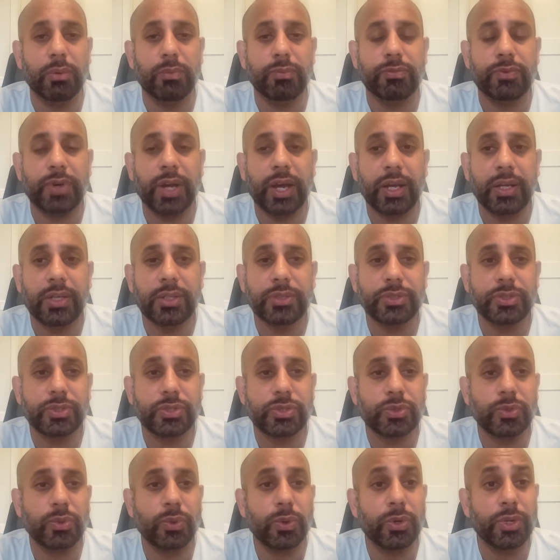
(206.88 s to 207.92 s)
files are
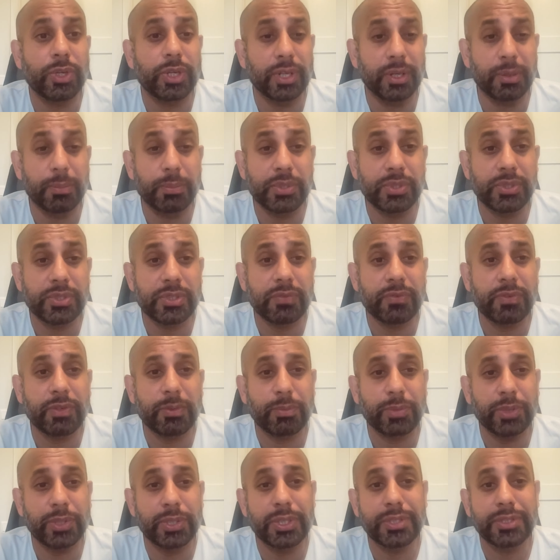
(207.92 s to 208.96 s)
stored in a
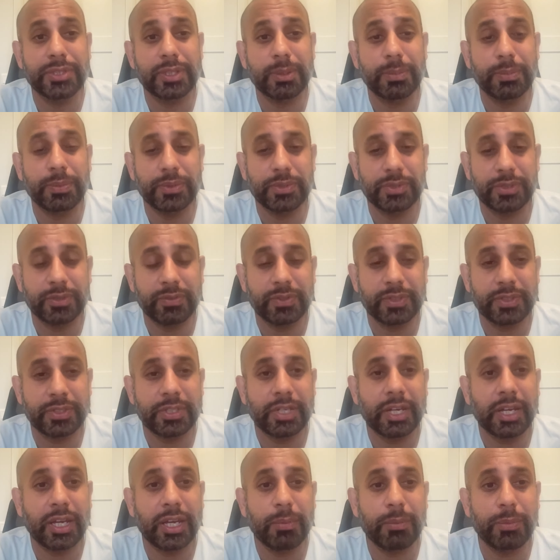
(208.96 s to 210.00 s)
specific place at a specific
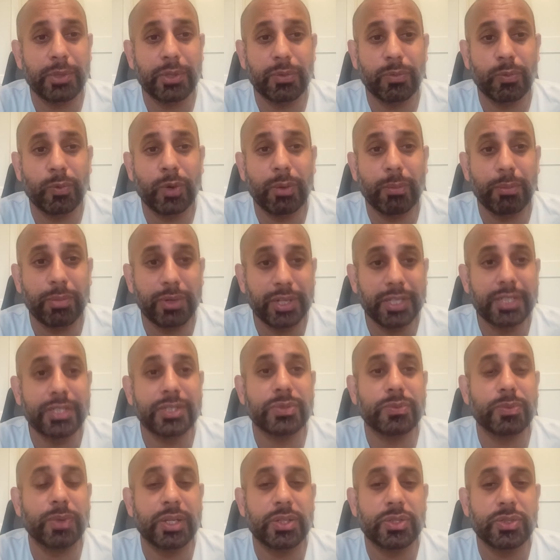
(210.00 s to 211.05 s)
time in one
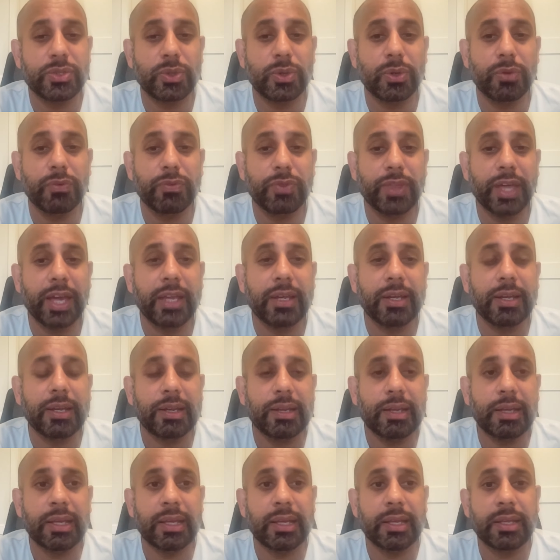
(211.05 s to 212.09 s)
place, right? So if that
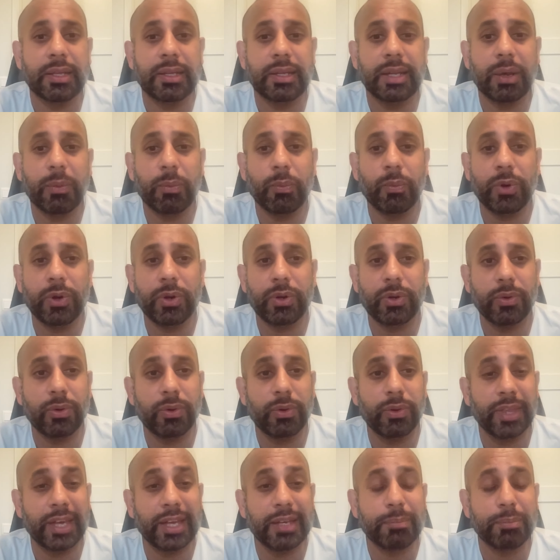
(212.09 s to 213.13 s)
network
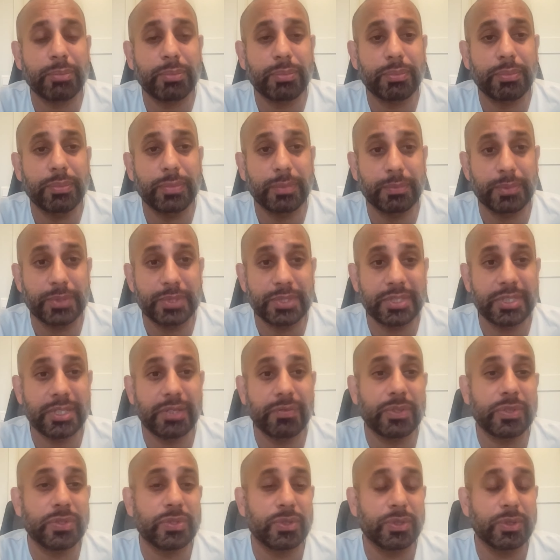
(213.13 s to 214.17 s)
or that
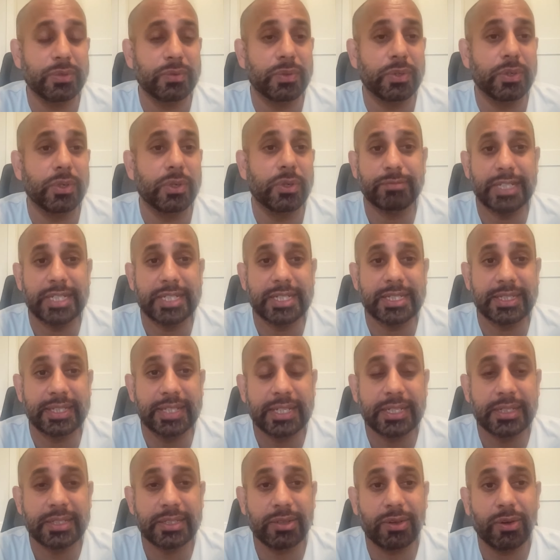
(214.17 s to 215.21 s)
specific server is
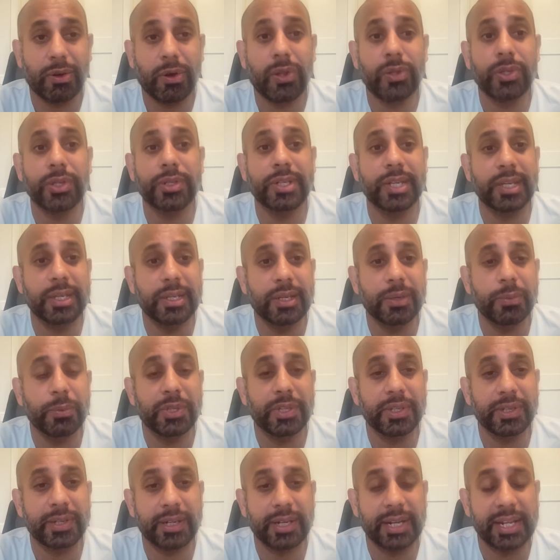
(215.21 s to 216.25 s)
leaked, all the data
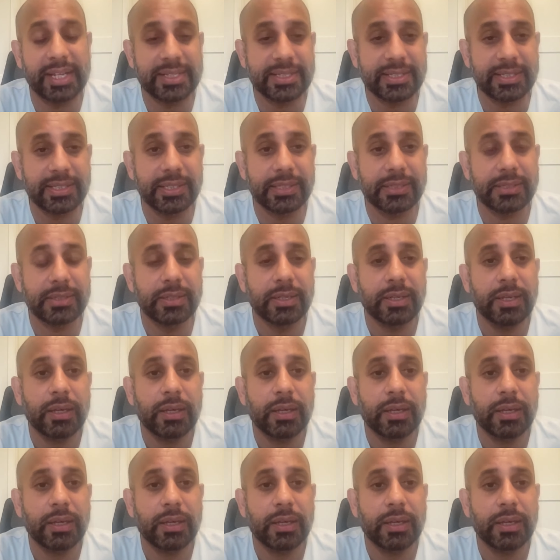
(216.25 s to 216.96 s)
within it is leaked.